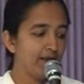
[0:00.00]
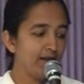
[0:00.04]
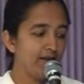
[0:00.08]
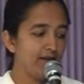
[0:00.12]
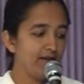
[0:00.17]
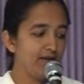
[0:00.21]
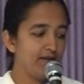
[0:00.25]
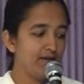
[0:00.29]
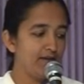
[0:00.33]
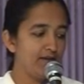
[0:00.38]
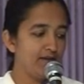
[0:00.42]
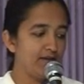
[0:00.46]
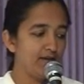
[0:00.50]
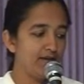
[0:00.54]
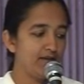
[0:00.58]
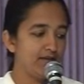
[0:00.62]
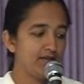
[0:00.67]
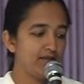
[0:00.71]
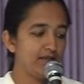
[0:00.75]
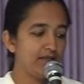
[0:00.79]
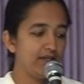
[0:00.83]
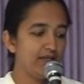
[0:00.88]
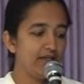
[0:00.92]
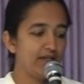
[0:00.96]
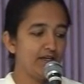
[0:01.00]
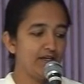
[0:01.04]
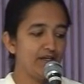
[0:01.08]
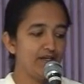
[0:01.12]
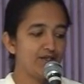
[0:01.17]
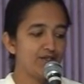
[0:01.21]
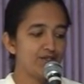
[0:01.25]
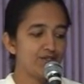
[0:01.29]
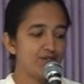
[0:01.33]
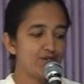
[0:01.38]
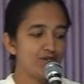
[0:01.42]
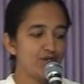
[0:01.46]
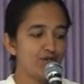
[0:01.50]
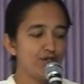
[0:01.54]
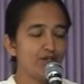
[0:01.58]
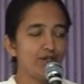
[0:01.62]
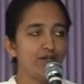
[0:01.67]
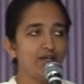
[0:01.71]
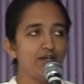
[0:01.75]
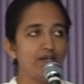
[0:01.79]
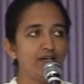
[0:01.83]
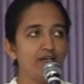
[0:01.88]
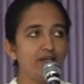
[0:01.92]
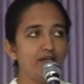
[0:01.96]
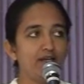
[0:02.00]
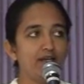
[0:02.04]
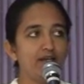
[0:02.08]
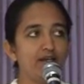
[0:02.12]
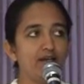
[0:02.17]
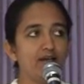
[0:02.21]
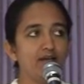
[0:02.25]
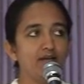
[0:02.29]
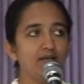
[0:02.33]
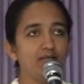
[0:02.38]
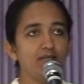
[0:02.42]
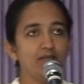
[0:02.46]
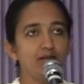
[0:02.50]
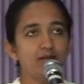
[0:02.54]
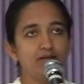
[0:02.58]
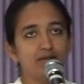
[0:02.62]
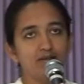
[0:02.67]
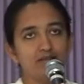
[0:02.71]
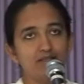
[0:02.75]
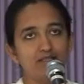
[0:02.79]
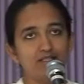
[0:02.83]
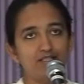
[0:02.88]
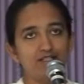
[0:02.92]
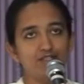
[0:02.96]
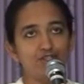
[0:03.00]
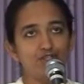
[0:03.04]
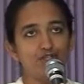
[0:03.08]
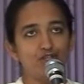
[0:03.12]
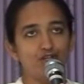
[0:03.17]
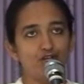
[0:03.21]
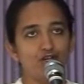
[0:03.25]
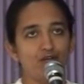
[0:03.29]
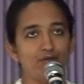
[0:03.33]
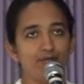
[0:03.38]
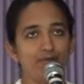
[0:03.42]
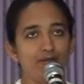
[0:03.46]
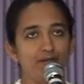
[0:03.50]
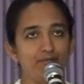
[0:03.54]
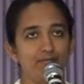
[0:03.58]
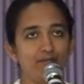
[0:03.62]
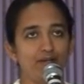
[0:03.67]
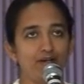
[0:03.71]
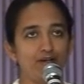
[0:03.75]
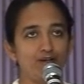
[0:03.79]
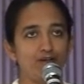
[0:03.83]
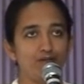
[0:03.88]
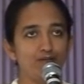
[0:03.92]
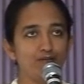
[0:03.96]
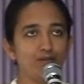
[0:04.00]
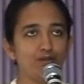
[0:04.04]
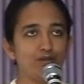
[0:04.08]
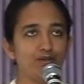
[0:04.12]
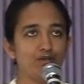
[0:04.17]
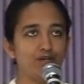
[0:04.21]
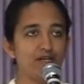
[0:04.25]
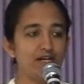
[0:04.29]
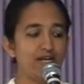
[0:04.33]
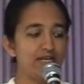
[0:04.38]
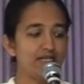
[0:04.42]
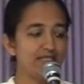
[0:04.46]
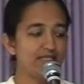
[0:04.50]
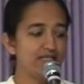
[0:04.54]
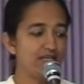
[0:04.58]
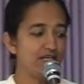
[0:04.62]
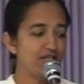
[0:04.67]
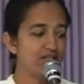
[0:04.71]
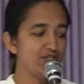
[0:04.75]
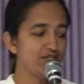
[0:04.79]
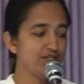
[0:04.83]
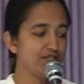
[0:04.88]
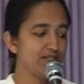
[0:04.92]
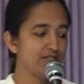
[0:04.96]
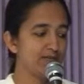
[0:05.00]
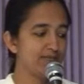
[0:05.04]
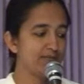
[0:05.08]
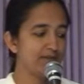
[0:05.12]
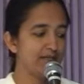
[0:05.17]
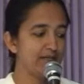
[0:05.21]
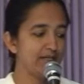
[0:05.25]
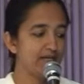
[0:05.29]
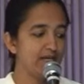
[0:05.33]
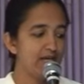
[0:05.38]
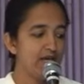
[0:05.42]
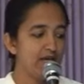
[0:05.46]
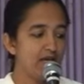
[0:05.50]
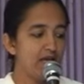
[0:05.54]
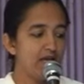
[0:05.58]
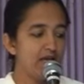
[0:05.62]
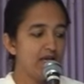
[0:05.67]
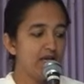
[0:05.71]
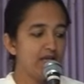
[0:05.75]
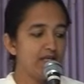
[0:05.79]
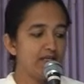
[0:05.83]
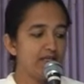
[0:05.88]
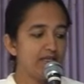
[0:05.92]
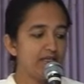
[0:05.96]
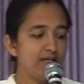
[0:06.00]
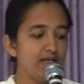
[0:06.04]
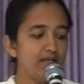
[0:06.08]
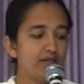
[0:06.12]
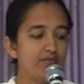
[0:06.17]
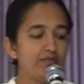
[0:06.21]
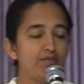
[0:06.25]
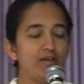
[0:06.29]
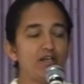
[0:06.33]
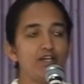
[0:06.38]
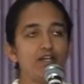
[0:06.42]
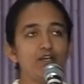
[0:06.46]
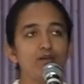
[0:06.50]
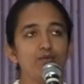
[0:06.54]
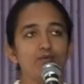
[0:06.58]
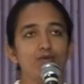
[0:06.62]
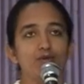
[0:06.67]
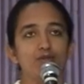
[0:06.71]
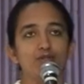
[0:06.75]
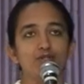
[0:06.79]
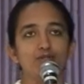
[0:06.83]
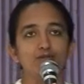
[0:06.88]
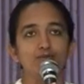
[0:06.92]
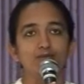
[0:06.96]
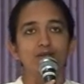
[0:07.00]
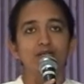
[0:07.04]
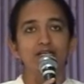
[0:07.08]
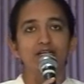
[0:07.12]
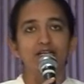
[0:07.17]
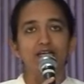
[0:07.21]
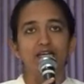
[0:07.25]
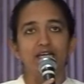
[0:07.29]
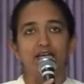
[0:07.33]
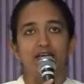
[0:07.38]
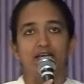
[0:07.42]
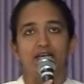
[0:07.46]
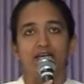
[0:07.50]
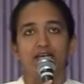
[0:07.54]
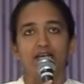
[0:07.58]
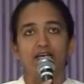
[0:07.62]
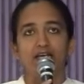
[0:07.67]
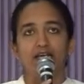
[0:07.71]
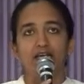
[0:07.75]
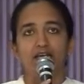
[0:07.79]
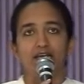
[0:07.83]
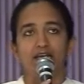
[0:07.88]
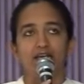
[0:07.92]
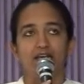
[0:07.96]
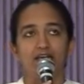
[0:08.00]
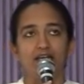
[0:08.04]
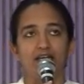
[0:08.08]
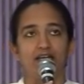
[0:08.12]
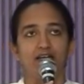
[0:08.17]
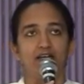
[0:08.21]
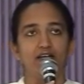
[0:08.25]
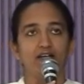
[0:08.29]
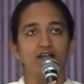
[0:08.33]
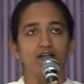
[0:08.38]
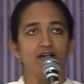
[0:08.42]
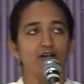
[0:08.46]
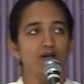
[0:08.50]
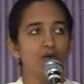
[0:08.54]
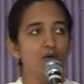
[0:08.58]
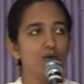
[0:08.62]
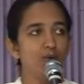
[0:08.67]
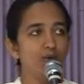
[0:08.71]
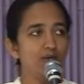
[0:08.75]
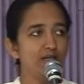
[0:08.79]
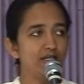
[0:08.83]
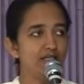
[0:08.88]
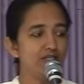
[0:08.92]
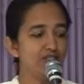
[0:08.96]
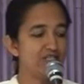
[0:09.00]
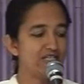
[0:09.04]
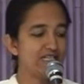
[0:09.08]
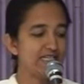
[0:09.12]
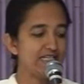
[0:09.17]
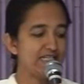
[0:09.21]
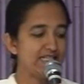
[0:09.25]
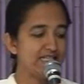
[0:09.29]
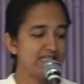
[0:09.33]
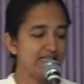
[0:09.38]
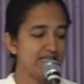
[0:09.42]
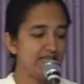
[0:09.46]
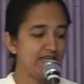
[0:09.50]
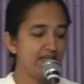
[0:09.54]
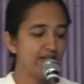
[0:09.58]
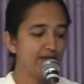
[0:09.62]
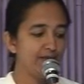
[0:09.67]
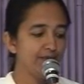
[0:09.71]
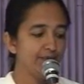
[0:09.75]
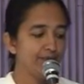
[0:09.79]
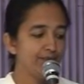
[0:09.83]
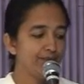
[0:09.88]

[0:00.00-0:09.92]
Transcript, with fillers: Uh, then later on he did job in many of the organizations but then when he was working in uh, ONGC,